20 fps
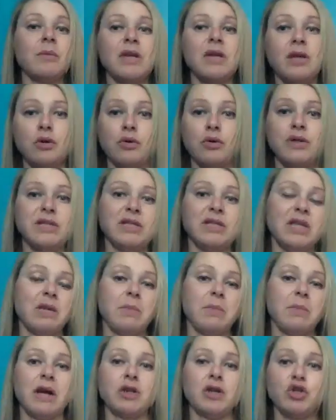Increasing the
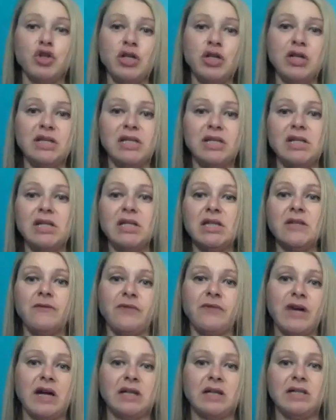amount of chia seeds,
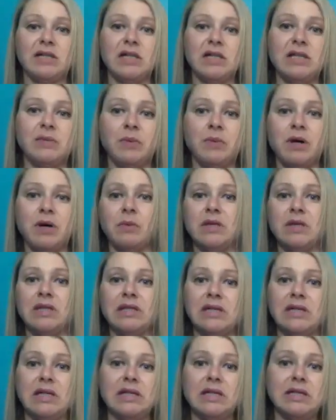flax seeds, pumpkin
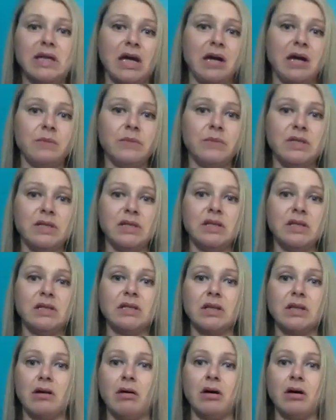seeds, hemp
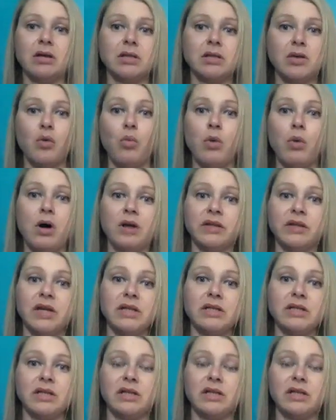seeds, and also
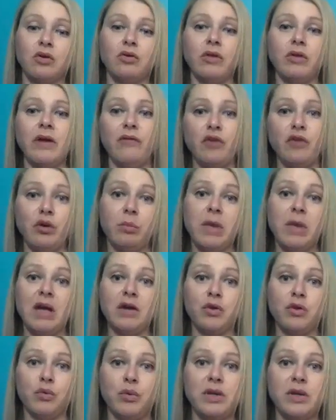walnuts, as they're great for
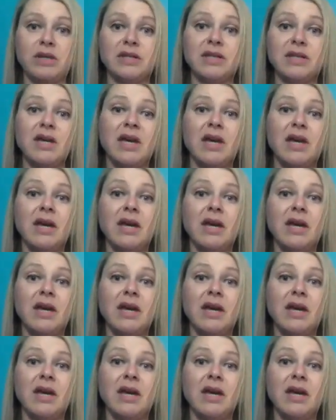omega-3s.